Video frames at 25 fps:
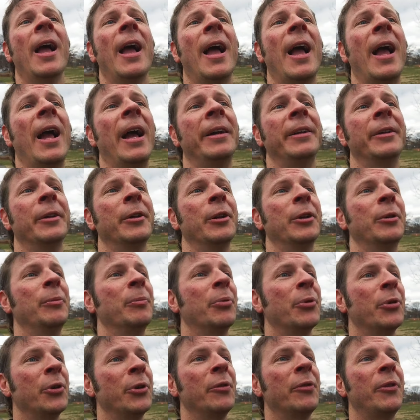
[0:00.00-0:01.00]
and it'll
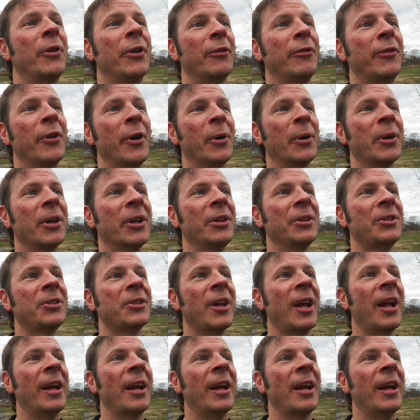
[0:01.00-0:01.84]
improve their focus.